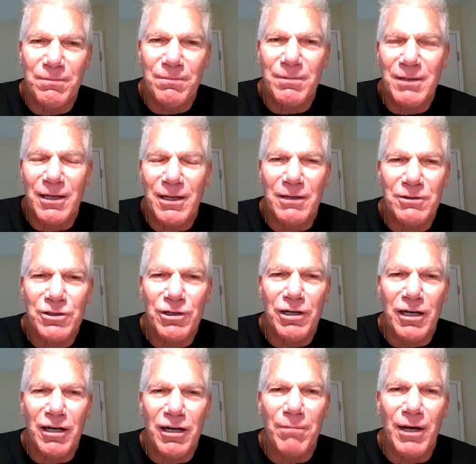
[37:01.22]
I should have
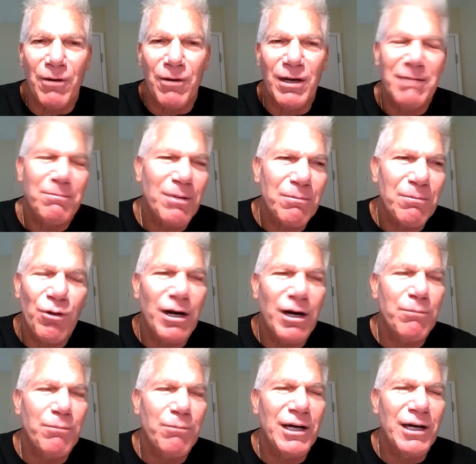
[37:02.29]
come my way. But
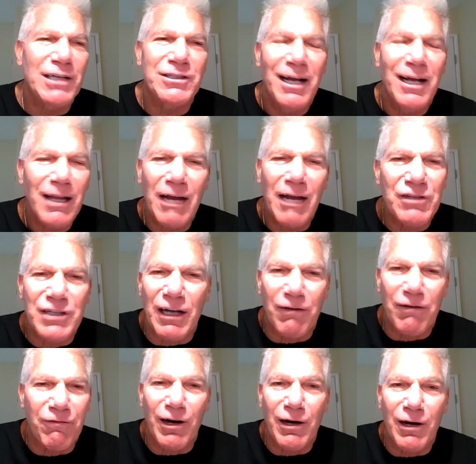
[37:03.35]
point is, life is not
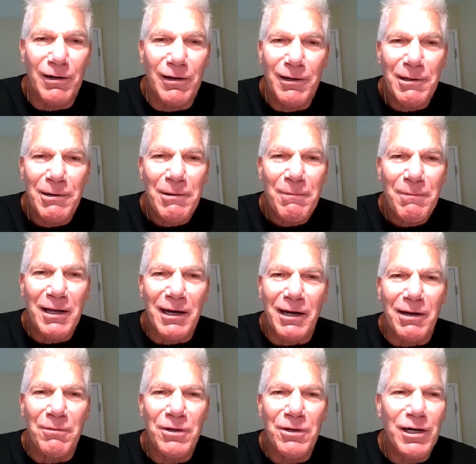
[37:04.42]
fair.
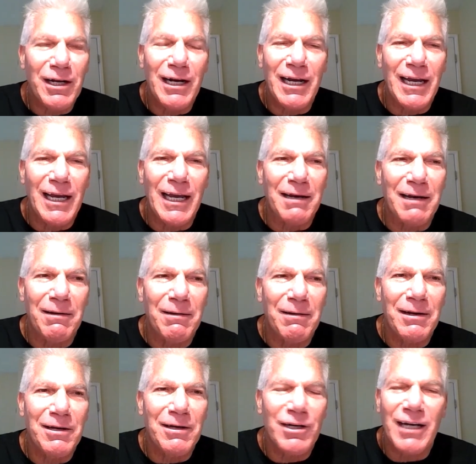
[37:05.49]
You're going to get
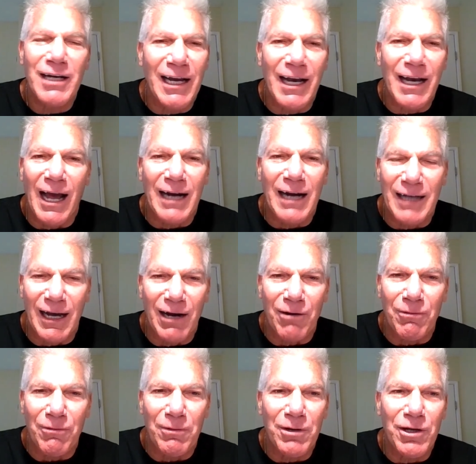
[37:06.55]
knocked
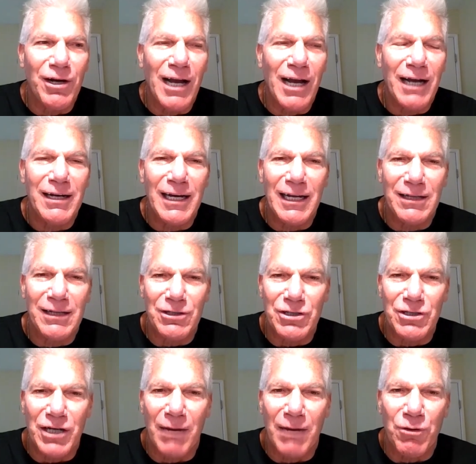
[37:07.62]
down. You're not going to get the
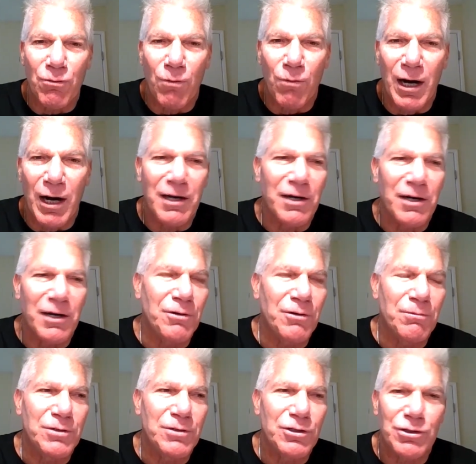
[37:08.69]
job you want and you
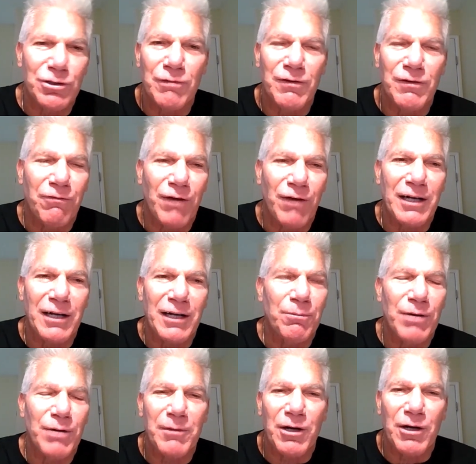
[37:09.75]
deserve, and frankly, you're
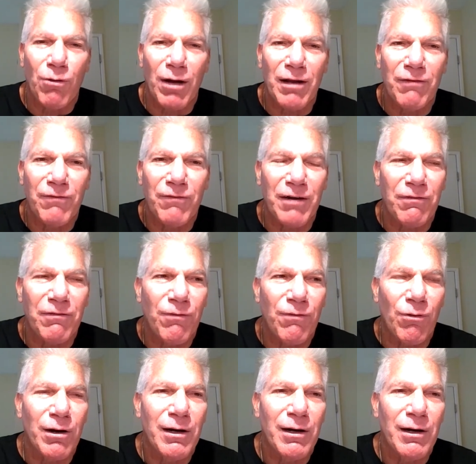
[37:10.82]
probably qualified for.